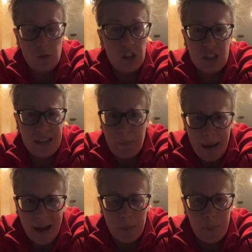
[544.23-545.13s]
which is not
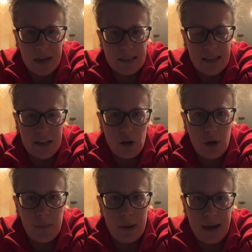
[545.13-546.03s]
bad because I think you
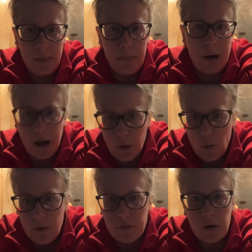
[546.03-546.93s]
can buy a bottle
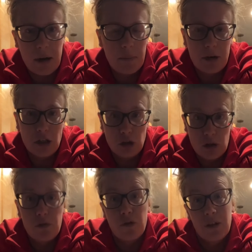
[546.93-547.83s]
of cranberry juice
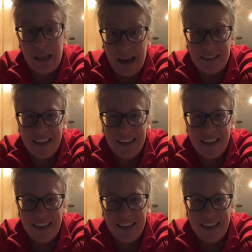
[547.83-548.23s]
for that.